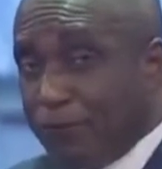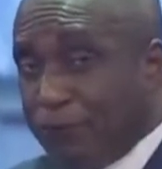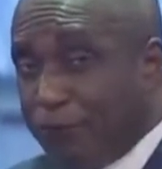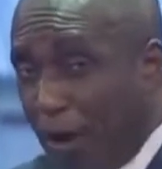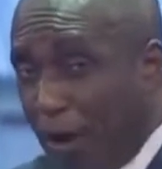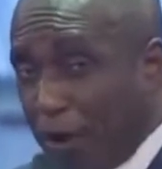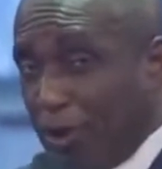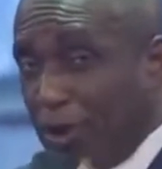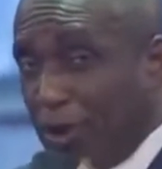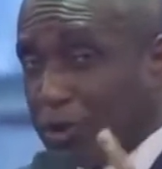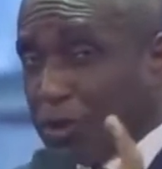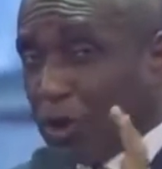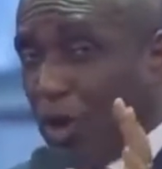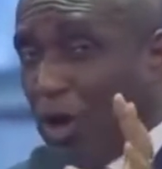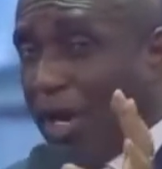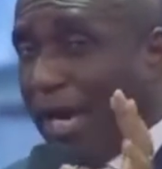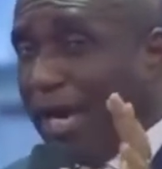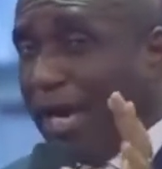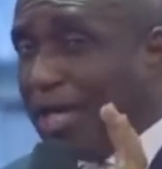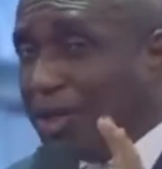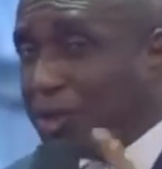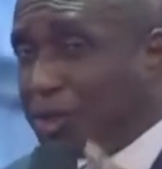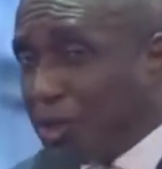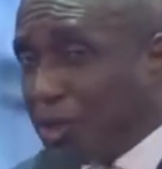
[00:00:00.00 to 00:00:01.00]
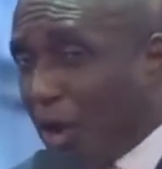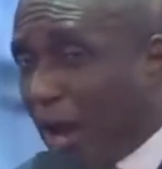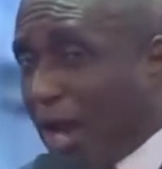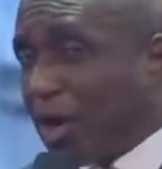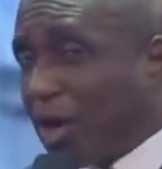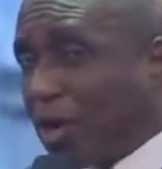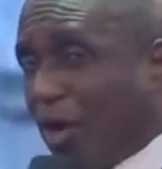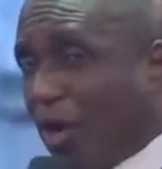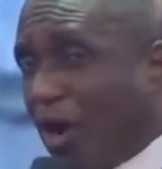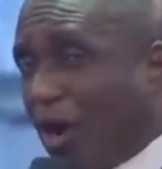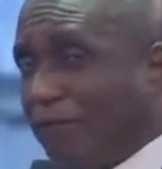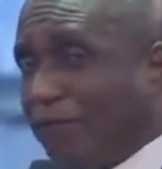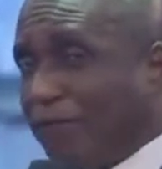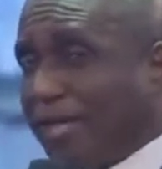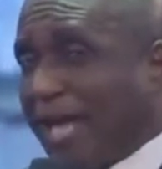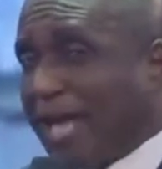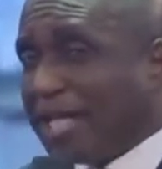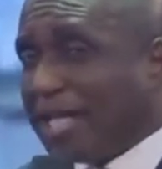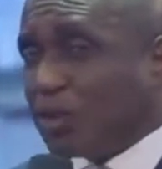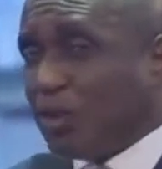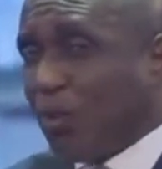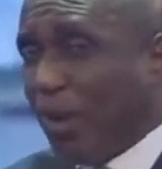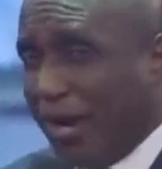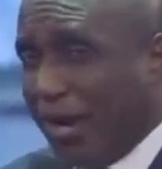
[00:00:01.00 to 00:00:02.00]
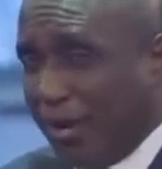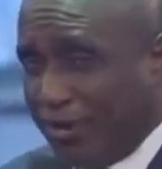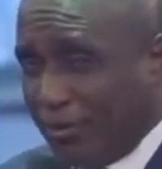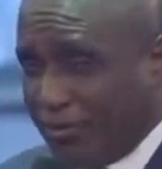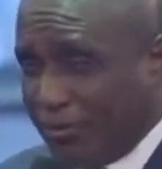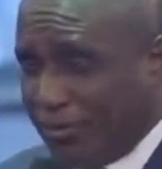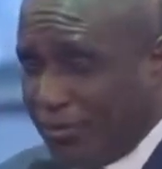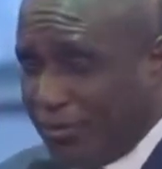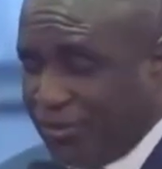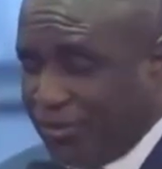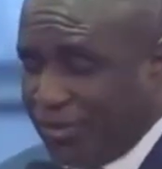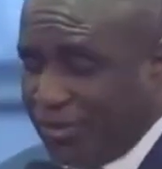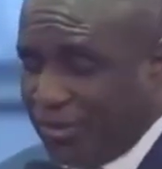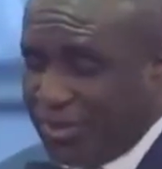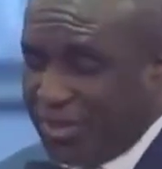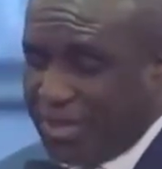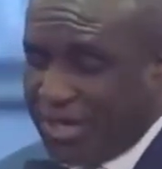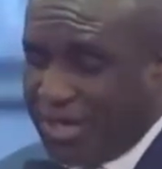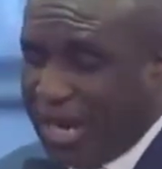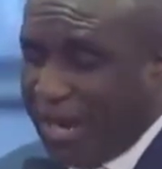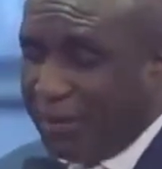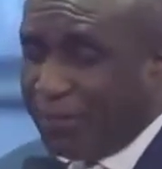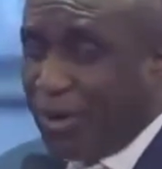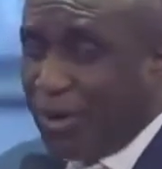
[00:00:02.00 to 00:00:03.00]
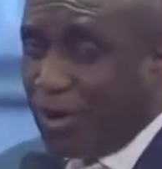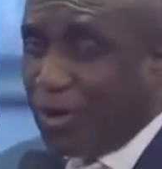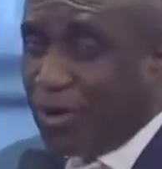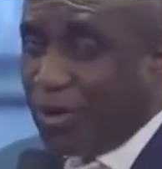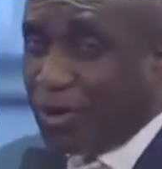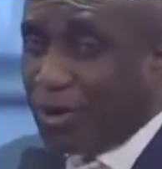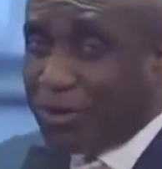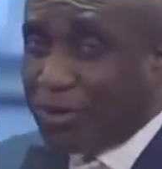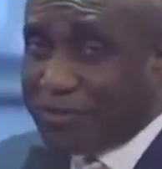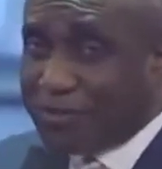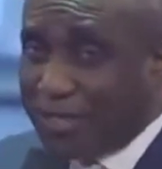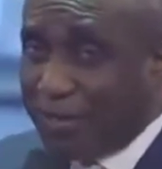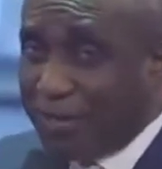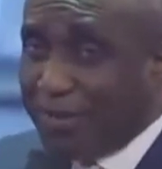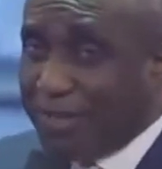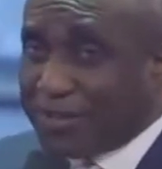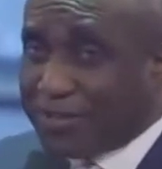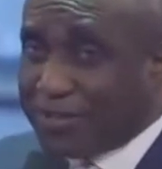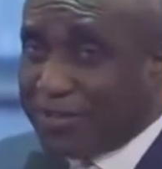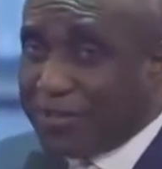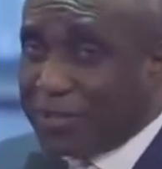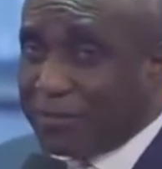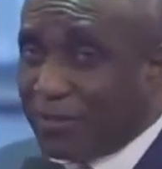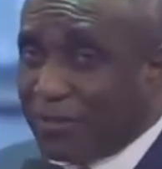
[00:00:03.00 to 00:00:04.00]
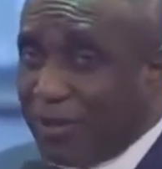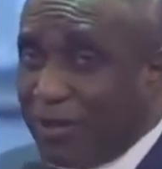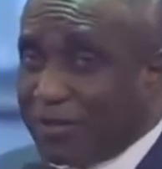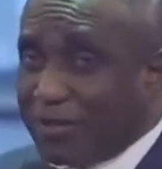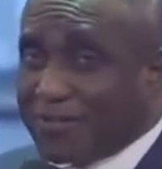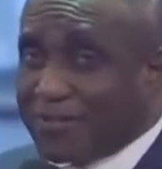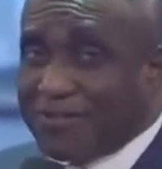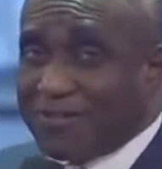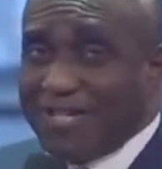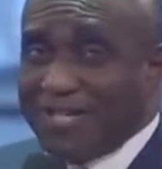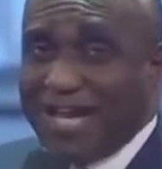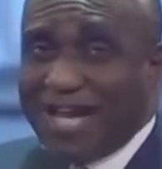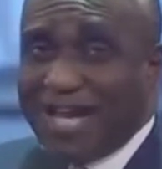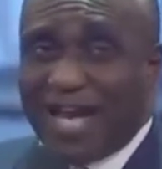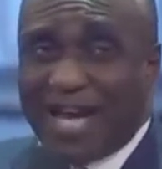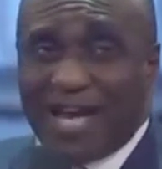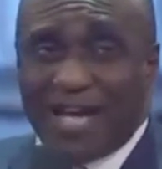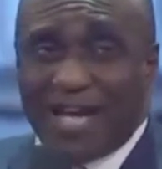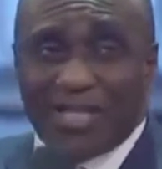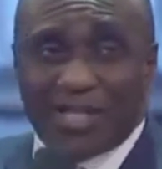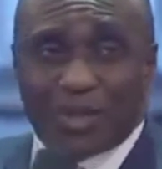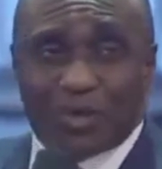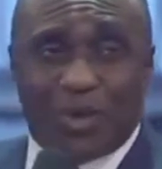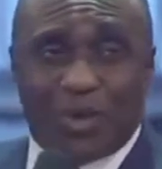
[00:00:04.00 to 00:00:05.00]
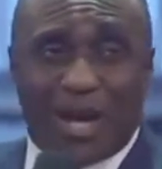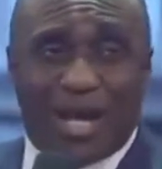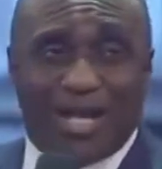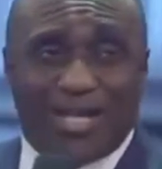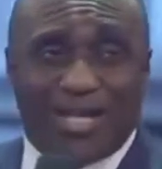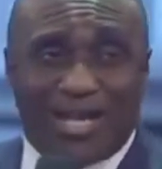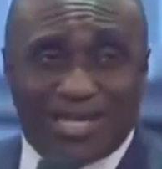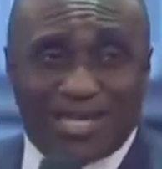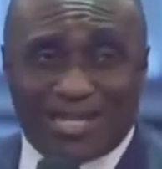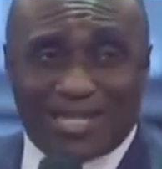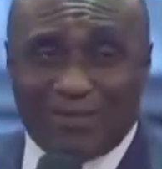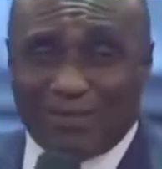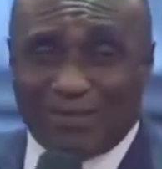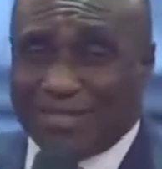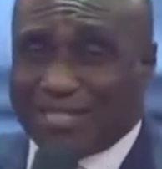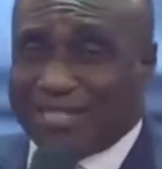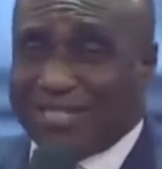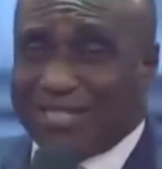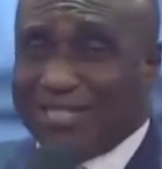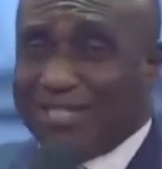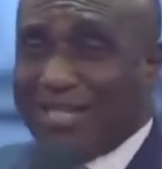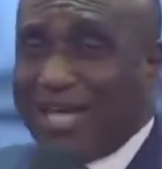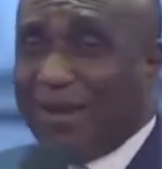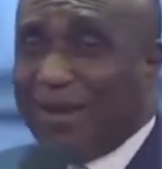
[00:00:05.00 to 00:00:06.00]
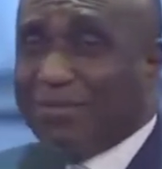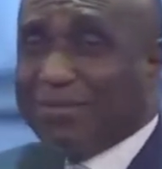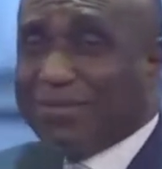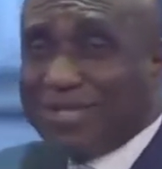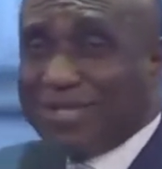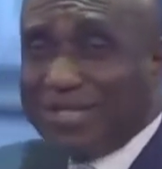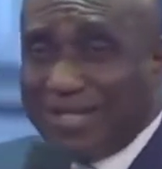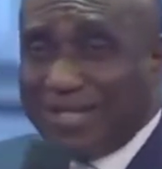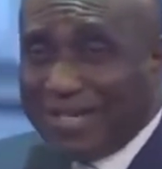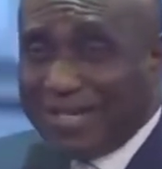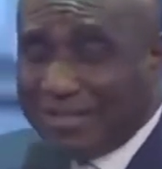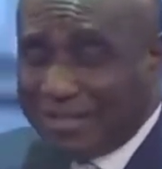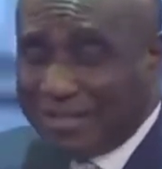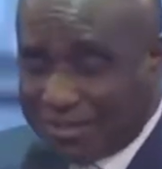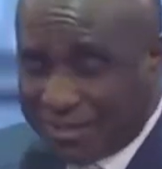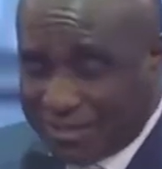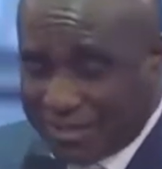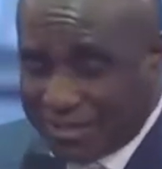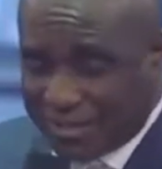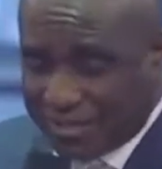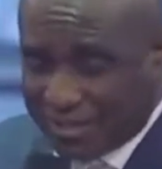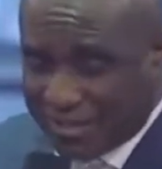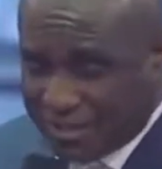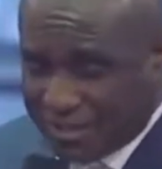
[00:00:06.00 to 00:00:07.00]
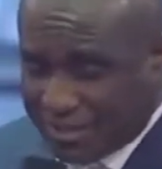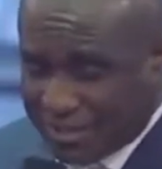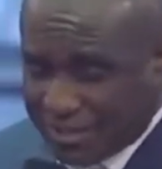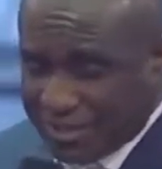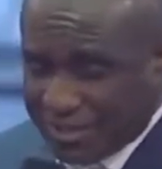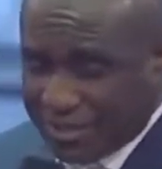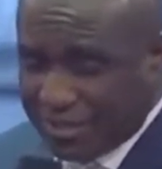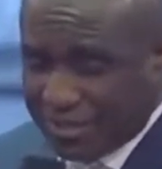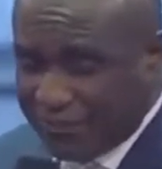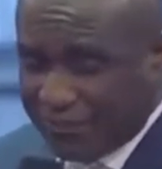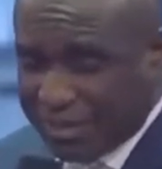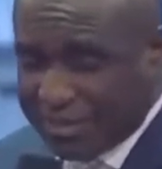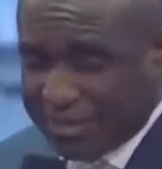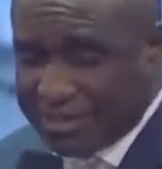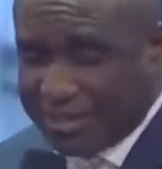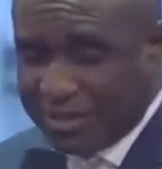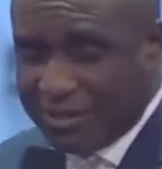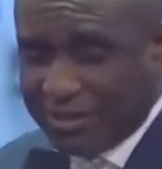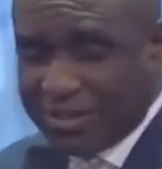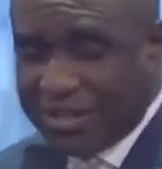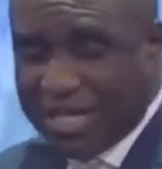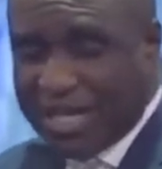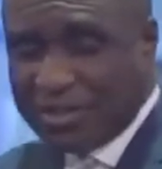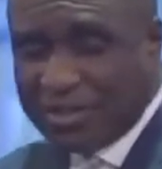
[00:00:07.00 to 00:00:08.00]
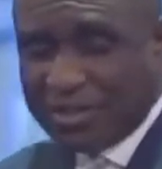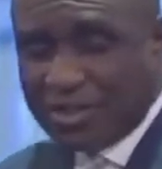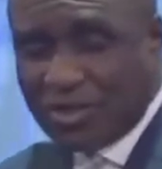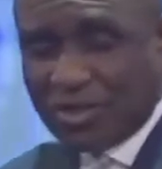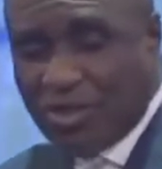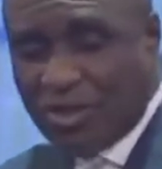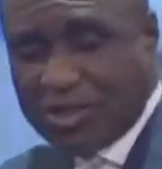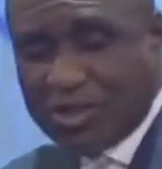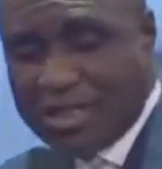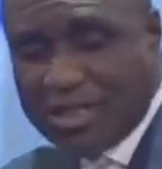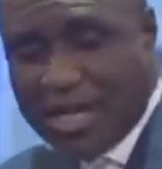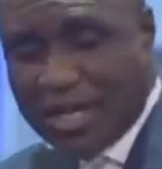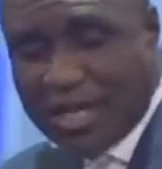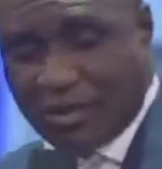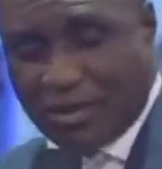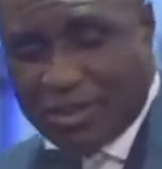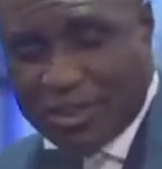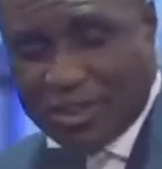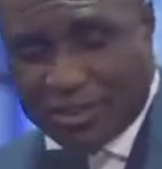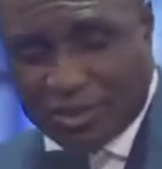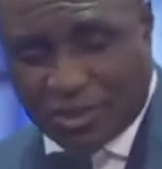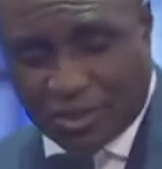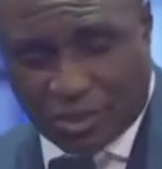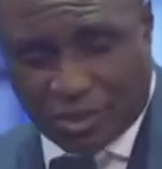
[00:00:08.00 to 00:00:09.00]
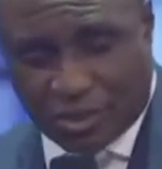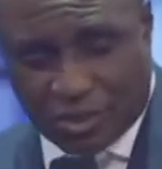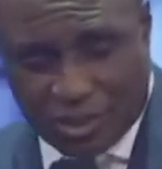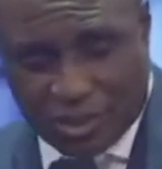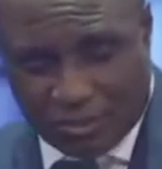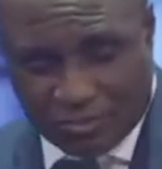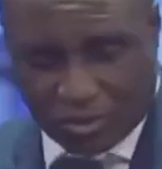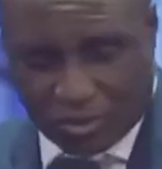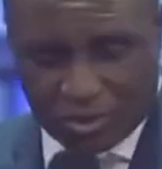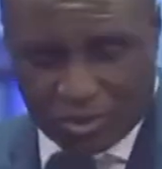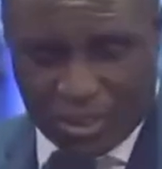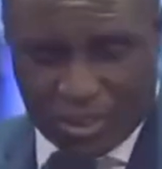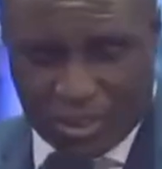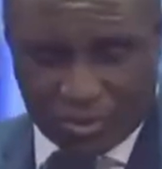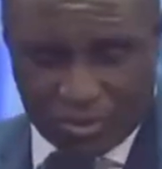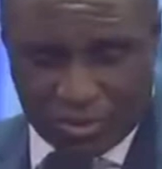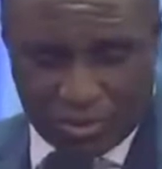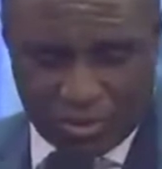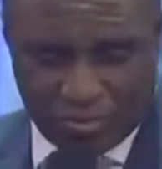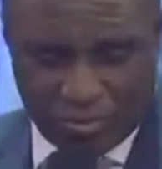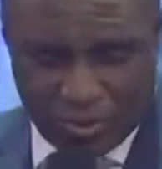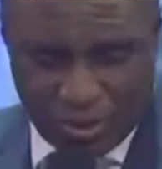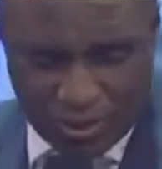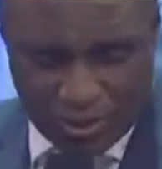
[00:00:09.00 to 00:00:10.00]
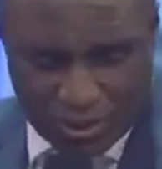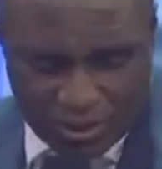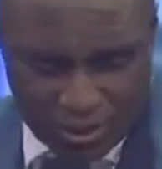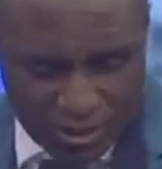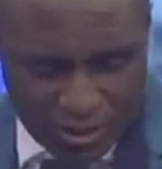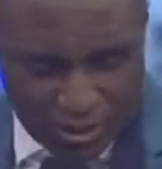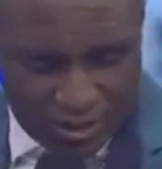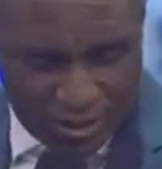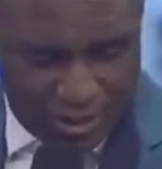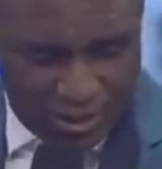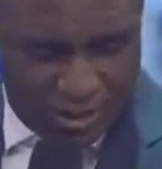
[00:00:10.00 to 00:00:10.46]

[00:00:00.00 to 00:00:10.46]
For you to enjoy covenant worth, I'm not going to say many things because here is where I learned everything. I'm still learning. If I tell you, there's no day I don't listen to him, so there's no point.